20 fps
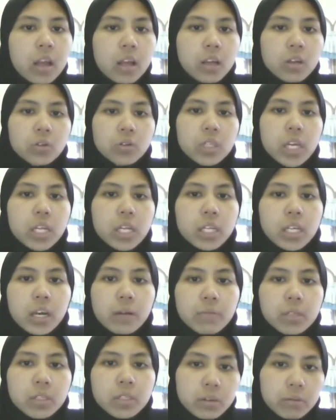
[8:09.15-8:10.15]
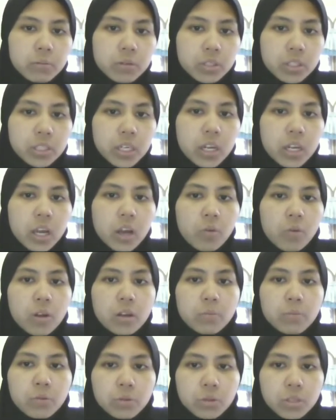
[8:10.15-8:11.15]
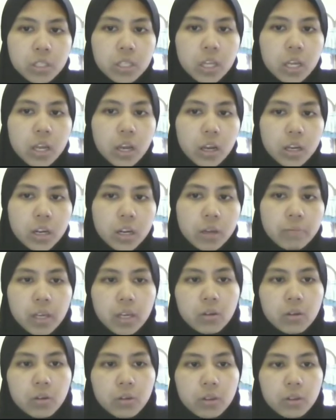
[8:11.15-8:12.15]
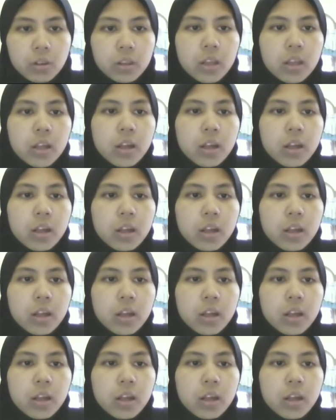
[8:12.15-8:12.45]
Good income distribution will boost economic growth